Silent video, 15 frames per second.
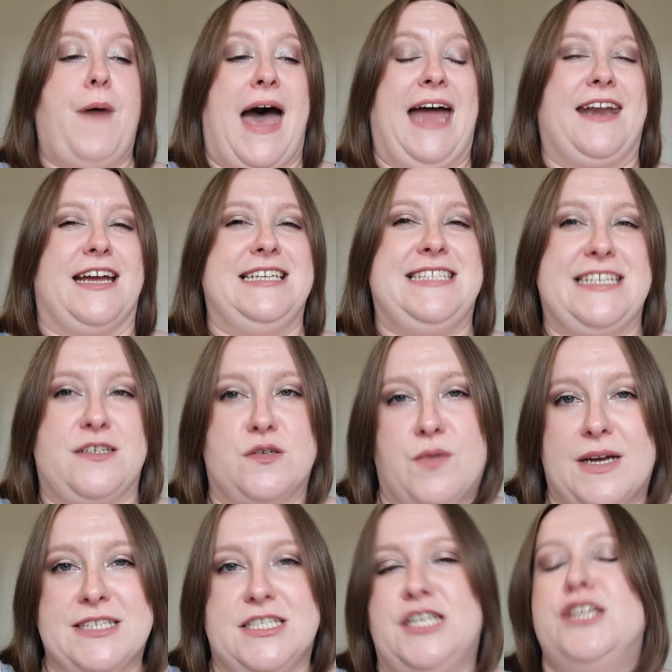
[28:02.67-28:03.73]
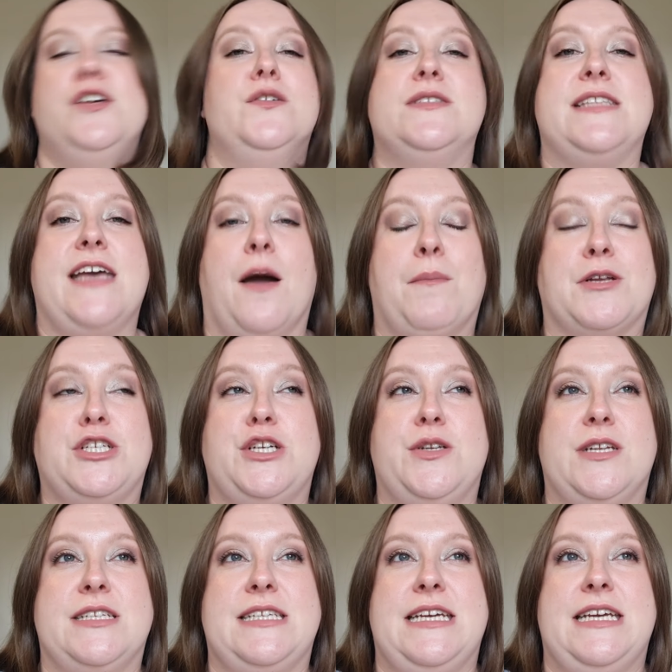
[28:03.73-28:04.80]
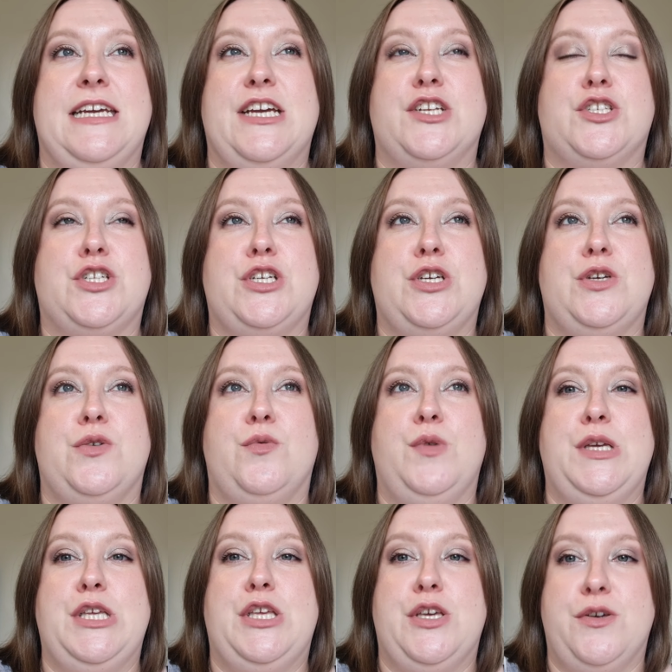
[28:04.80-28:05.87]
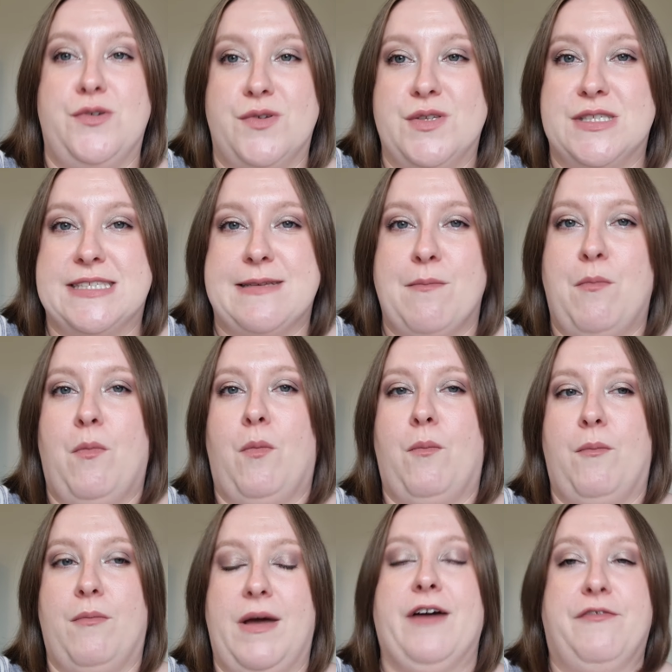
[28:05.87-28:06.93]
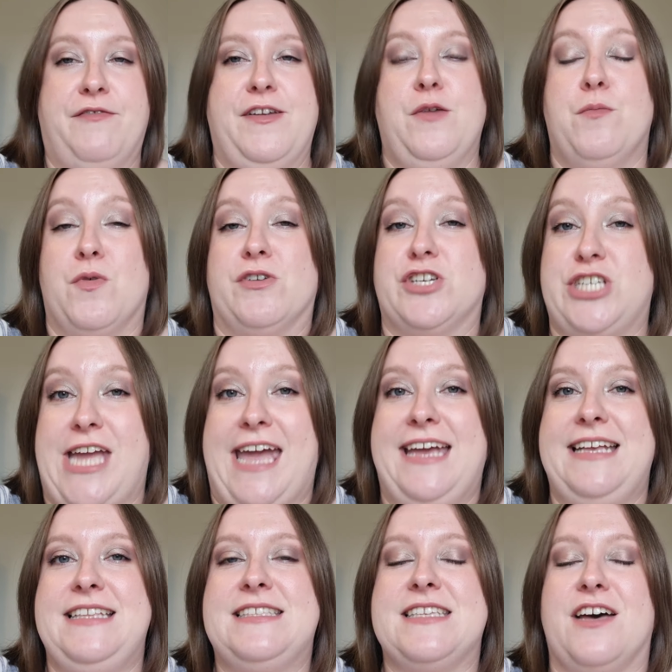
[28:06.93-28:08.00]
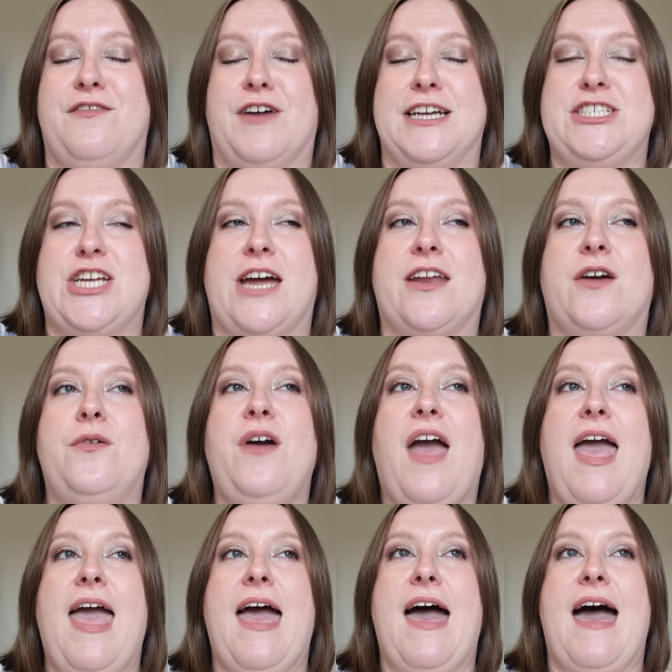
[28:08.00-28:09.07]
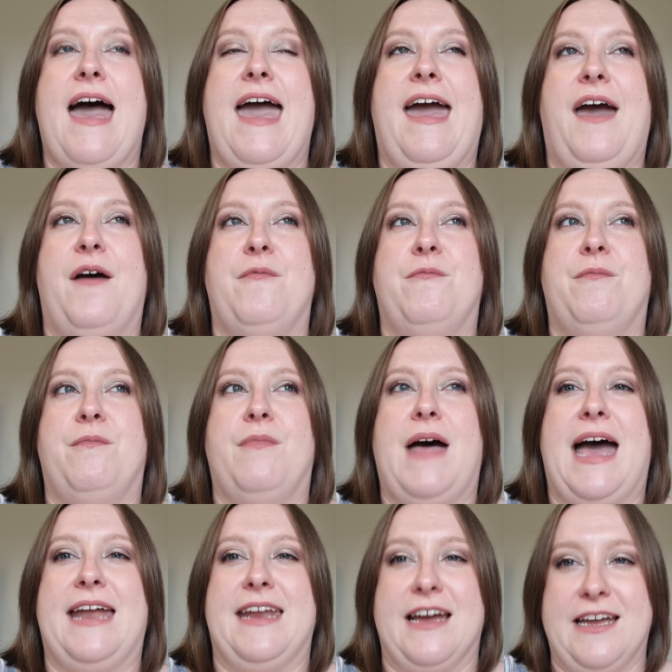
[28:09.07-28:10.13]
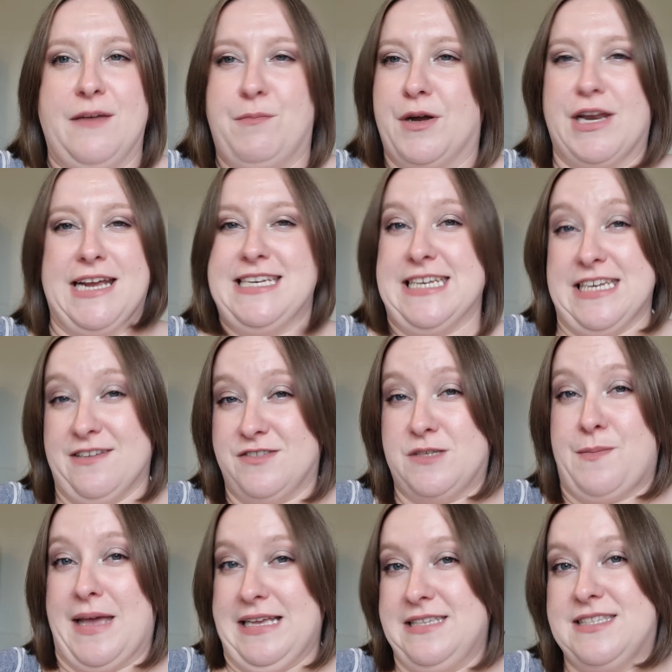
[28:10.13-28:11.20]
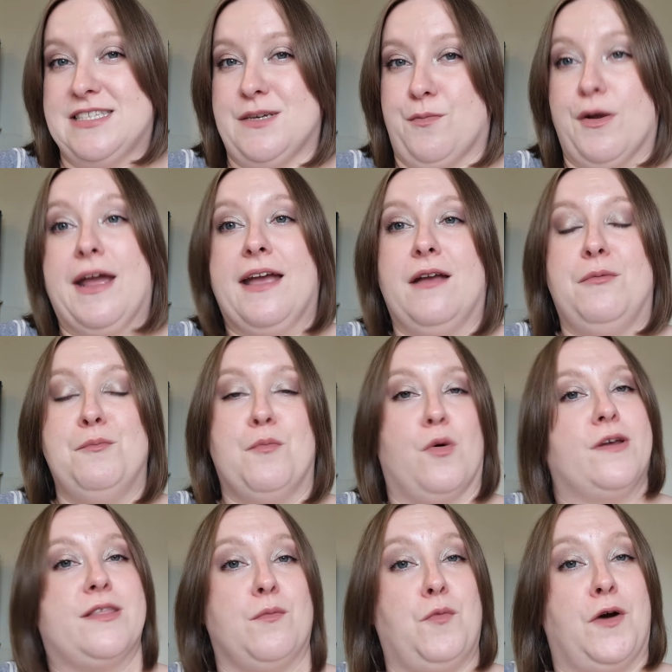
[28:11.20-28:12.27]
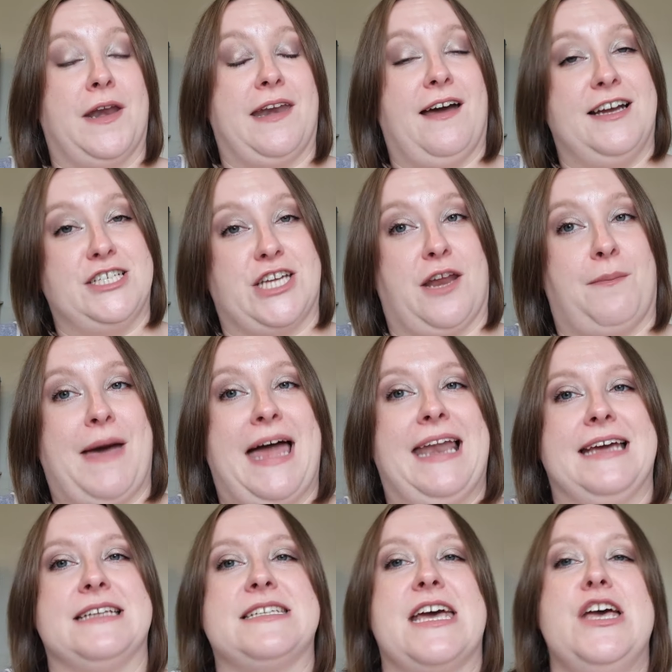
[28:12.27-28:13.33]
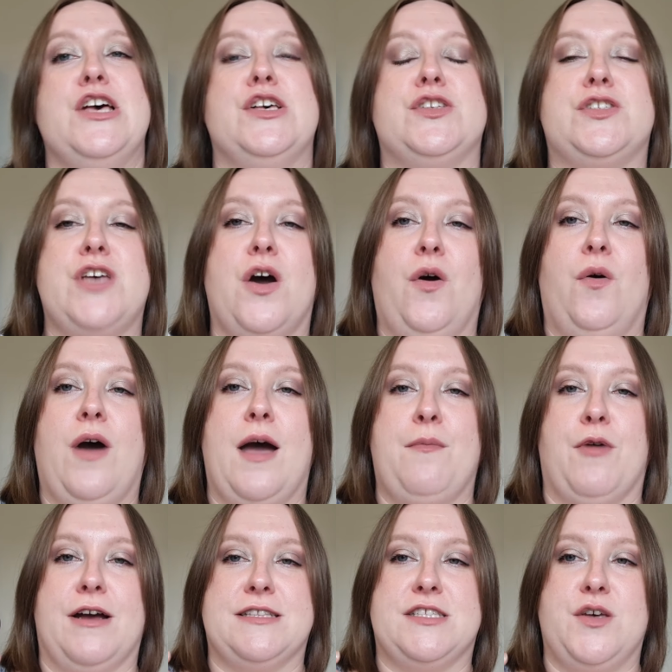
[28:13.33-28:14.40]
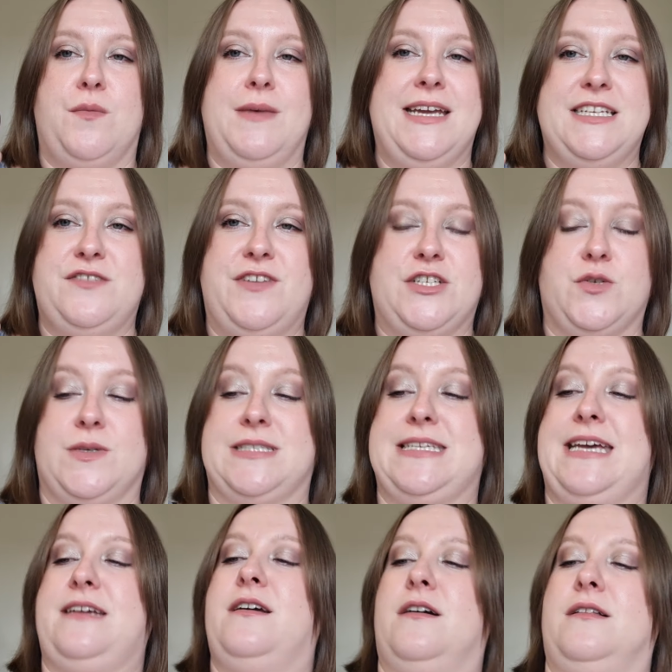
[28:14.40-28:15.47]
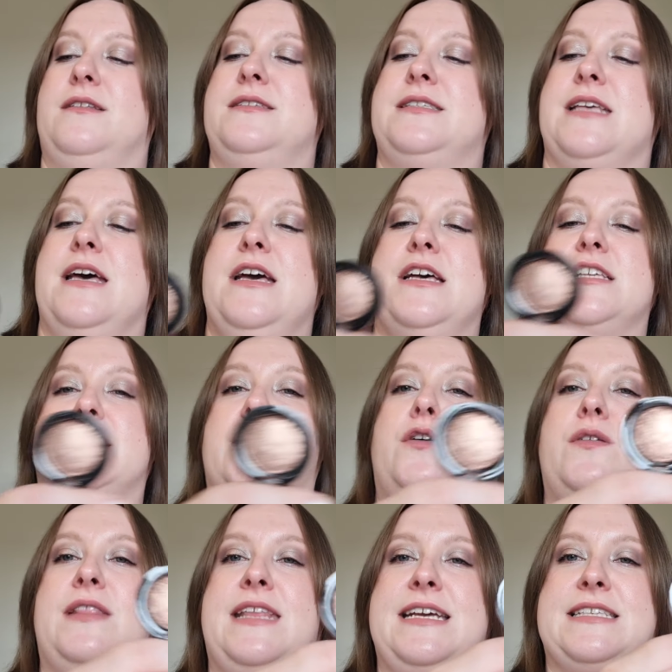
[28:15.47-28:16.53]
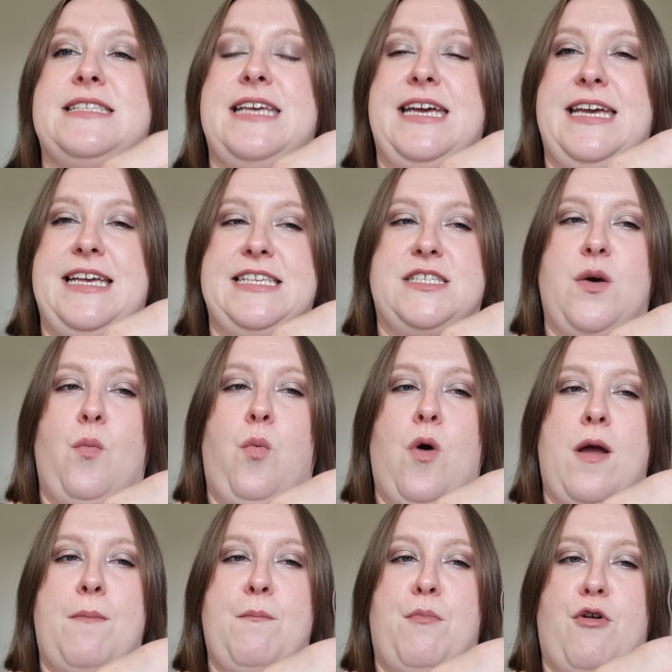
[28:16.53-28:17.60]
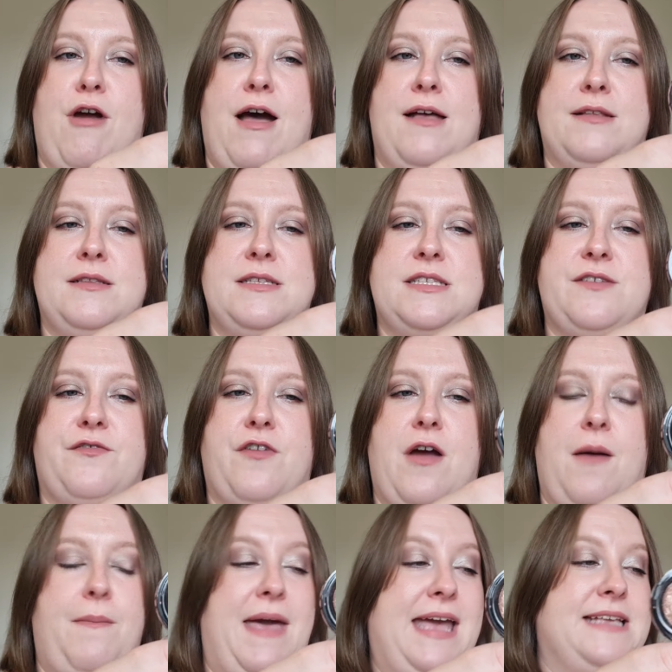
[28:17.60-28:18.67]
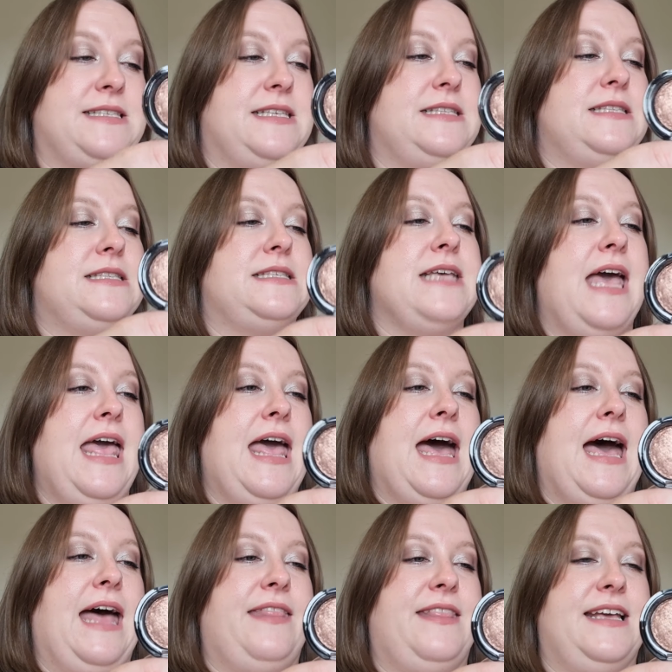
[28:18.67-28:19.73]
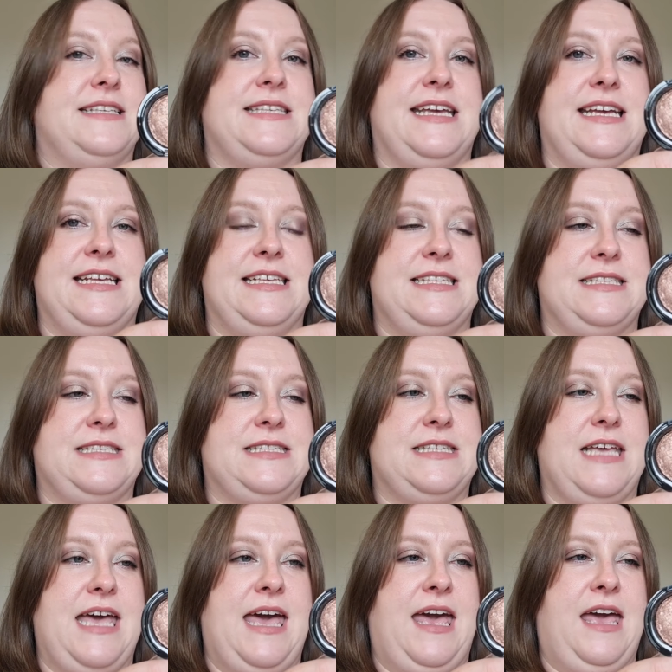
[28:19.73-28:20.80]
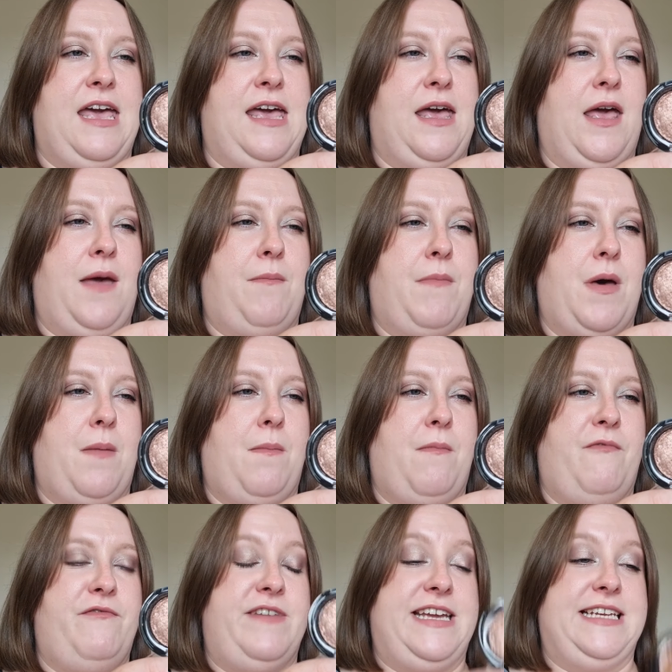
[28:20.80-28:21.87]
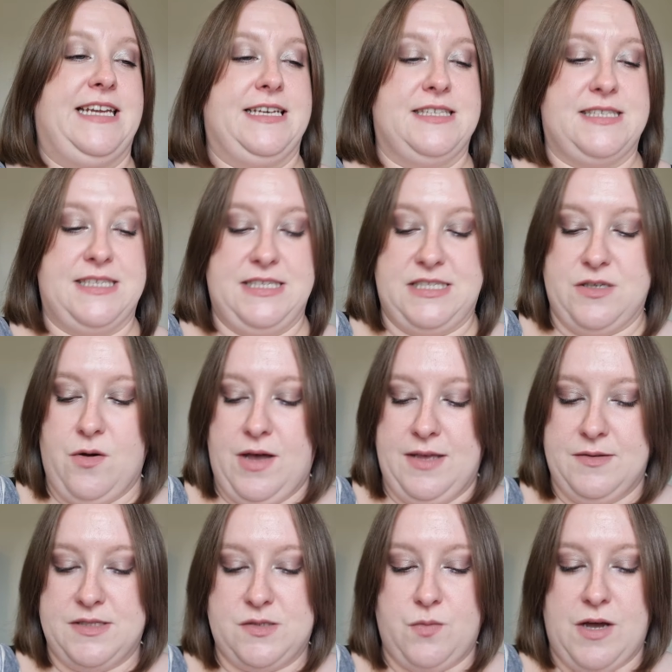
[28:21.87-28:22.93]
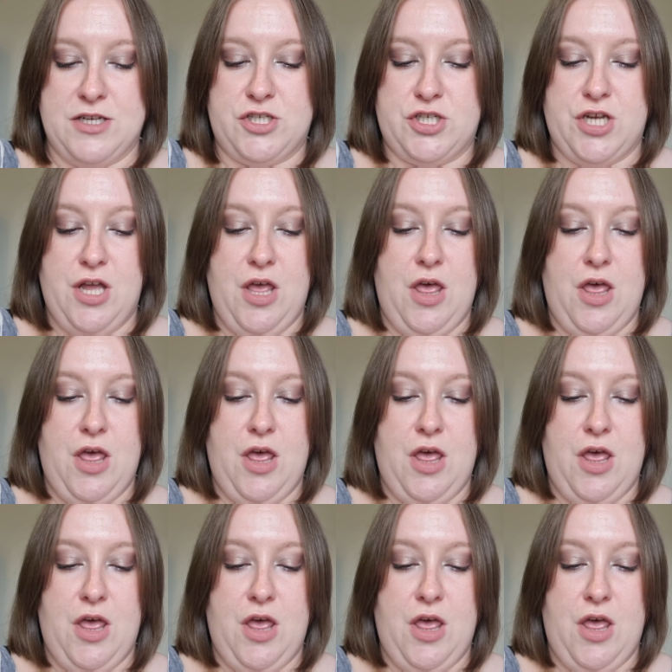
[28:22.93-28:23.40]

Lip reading: and I didn't want to lose the opportunity to use a few more shades of eyeshadow, but I didn't have space to bring more than one eyeshadow palette, so I brought some individual singles. So this is Warm Bronze from Essence, and this is Venus. So I'll swatch